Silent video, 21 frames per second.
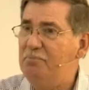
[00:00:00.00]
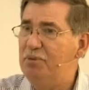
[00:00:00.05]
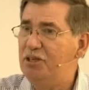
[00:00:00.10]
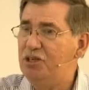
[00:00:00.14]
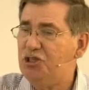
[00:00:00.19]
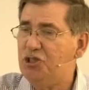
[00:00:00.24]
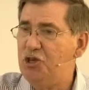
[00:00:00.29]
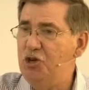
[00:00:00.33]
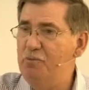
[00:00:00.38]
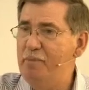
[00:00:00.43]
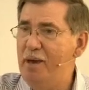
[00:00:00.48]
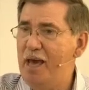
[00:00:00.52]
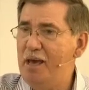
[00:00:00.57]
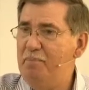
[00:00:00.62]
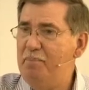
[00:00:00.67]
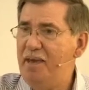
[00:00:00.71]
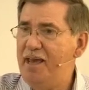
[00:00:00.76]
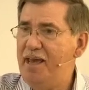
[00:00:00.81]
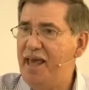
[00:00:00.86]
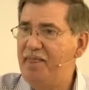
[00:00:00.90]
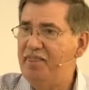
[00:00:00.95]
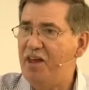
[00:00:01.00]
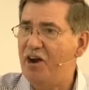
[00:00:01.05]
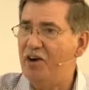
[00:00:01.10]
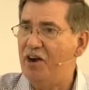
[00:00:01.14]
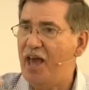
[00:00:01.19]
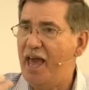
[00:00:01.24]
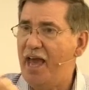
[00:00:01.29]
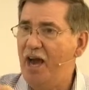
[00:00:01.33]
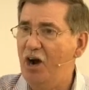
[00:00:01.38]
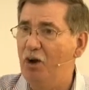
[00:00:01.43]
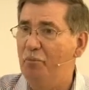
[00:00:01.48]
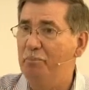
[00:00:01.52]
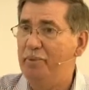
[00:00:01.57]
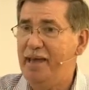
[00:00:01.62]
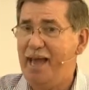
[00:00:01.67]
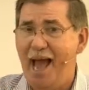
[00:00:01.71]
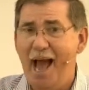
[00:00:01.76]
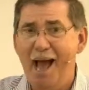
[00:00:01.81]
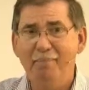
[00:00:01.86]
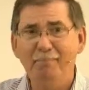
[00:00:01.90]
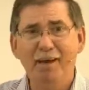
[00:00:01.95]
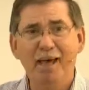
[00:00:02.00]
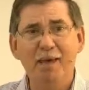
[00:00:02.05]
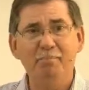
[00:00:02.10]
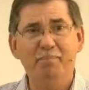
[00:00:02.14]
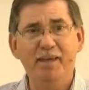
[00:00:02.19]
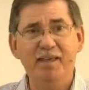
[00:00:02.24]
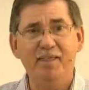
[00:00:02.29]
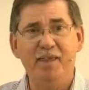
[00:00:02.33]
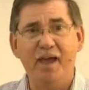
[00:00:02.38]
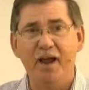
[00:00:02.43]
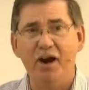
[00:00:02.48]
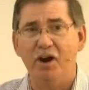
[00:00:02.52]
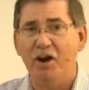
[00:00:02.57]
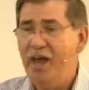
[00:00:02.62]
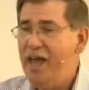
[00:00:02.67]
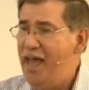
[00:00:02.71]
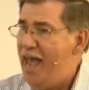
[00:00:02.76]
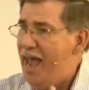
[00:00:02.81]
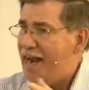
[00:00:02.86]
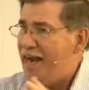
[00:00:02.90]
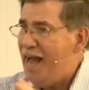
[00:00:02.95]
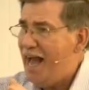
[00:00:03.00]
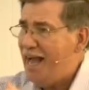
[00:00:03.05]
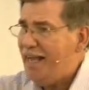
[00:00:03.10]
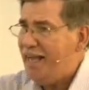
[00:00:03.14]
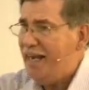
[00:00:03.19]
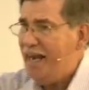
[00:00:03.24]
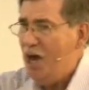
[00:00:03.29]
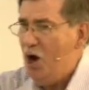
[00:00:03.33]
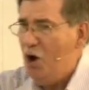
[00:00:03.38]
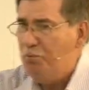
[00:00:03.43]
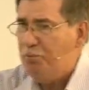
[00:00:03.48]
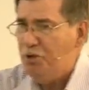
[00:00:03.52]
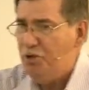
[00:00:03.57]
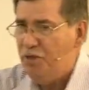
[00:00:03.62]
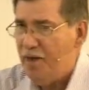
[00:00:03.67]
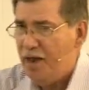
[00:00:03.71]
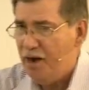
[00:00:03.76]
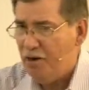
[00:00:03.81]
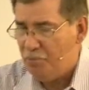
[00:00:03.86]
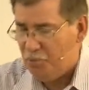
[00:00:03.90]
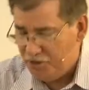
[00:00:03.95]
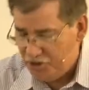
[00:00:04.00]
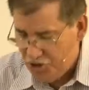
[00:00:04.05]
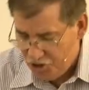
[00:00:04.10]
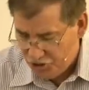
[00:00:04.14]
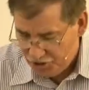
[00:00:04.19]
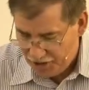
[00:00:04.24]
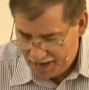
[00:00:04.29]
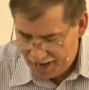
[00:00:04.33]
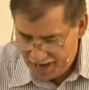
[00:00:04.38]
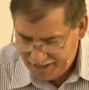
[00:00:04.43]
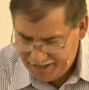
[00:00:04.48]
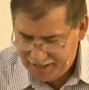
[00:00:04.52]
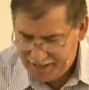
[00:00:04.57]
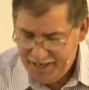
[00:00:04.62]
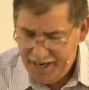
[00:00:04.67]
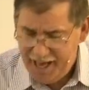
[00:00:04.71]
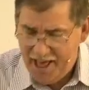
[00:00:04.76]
but you may be there to help me. I may be there and I can help you there when you're lacking.